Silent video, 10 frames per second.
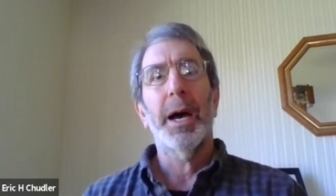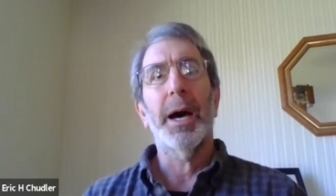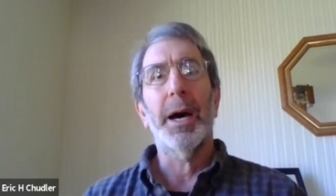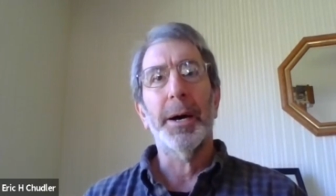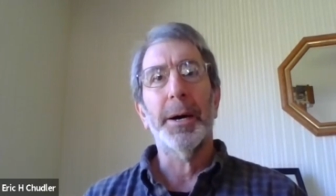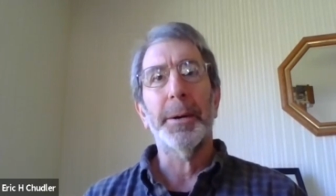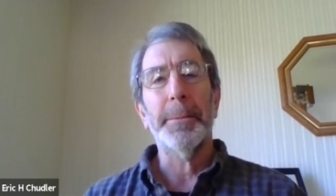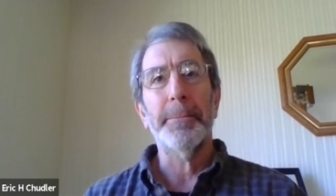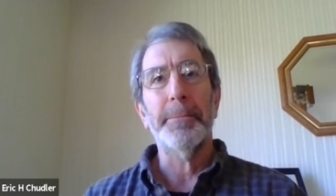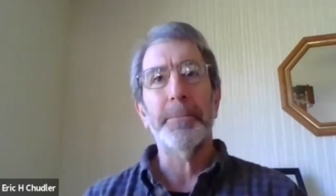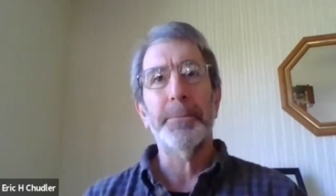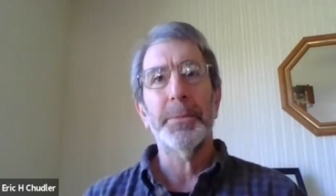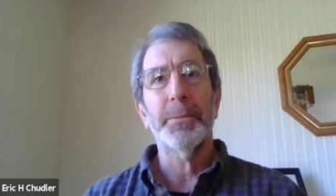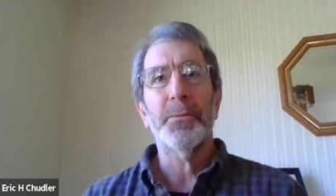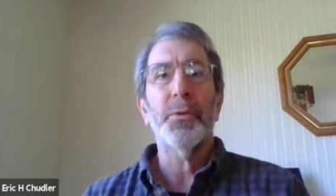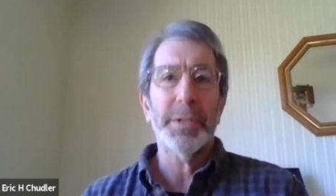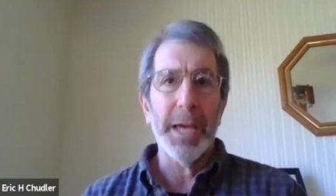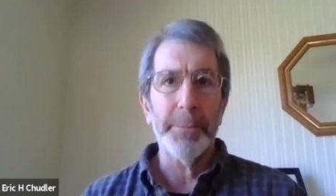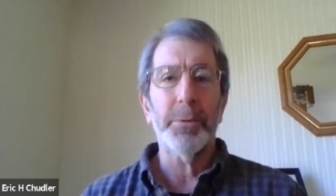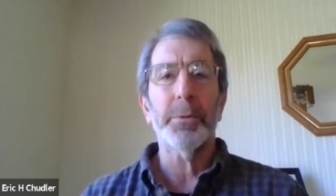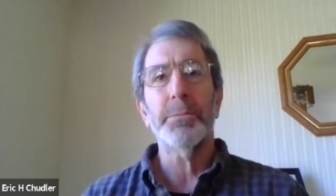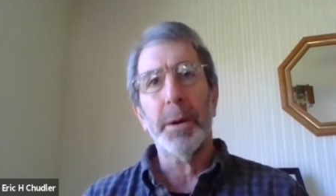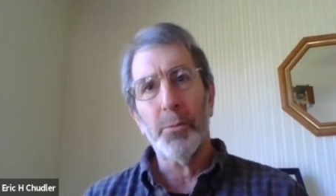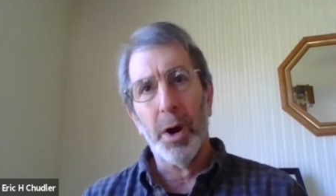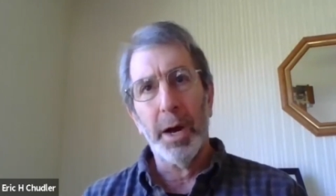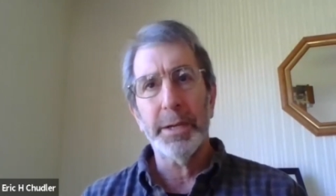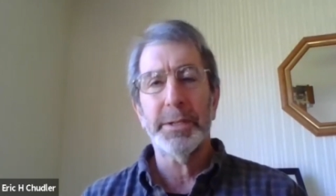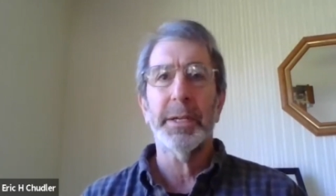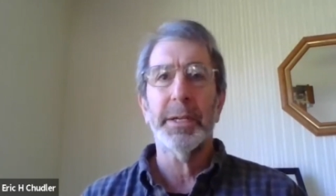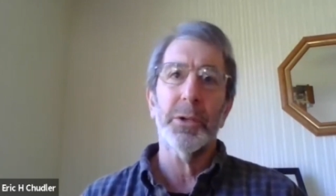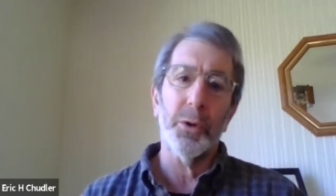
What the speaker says: for example, memorizing,